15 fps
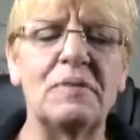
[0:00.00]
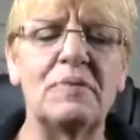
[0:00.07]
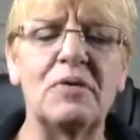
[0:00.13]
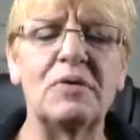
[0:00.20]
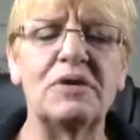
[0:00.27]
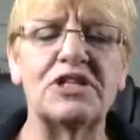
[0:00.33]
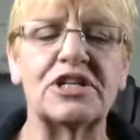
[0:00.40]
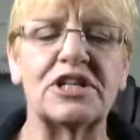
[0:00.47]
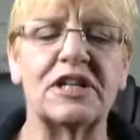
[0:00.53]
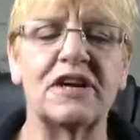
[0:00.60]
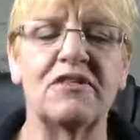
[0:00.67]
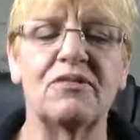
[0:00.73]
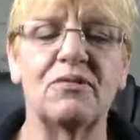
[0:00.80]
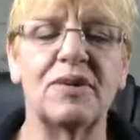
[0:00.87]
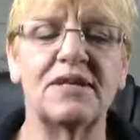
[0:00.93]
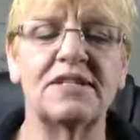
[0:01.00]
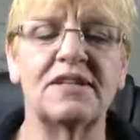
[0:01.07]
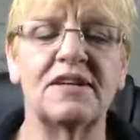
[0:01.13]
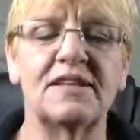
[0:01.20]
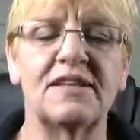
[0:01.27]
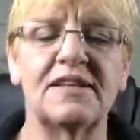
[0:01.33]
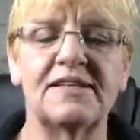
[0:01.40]
portion of what's
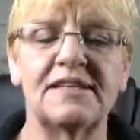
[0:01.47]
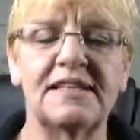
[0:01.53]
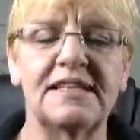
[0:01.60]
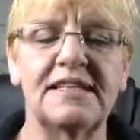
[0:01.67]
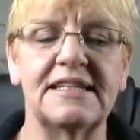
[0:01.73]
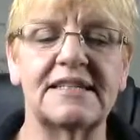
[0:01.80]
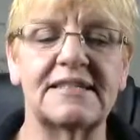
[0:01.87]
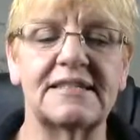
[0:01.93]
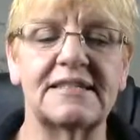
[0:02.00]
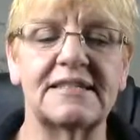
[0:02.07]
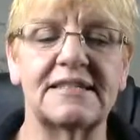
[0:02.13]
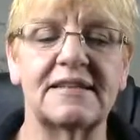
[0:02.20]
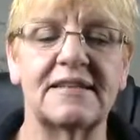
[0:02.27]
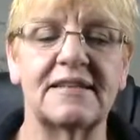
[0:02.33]
on this list.